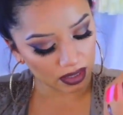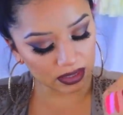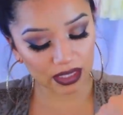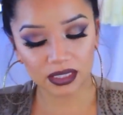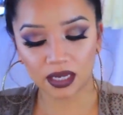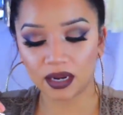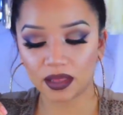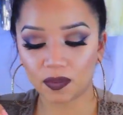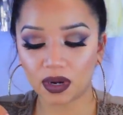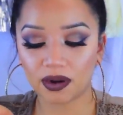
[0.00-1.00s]
This is
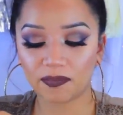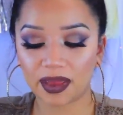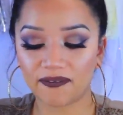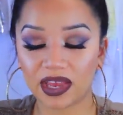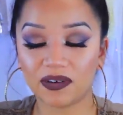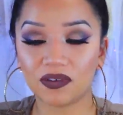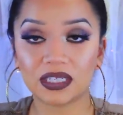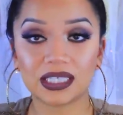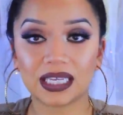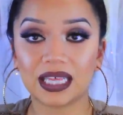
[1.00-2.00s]
another one of my
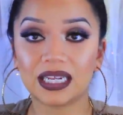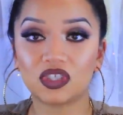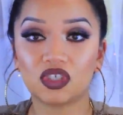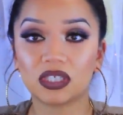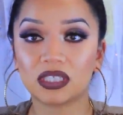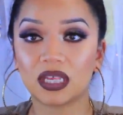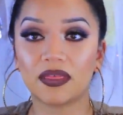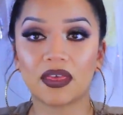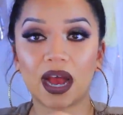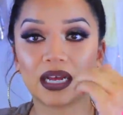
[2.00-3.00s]
favorites. It is just
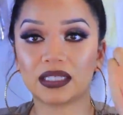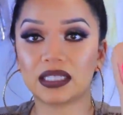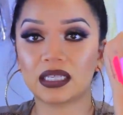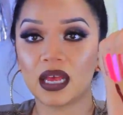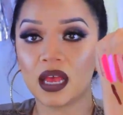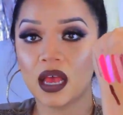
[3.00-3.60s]
that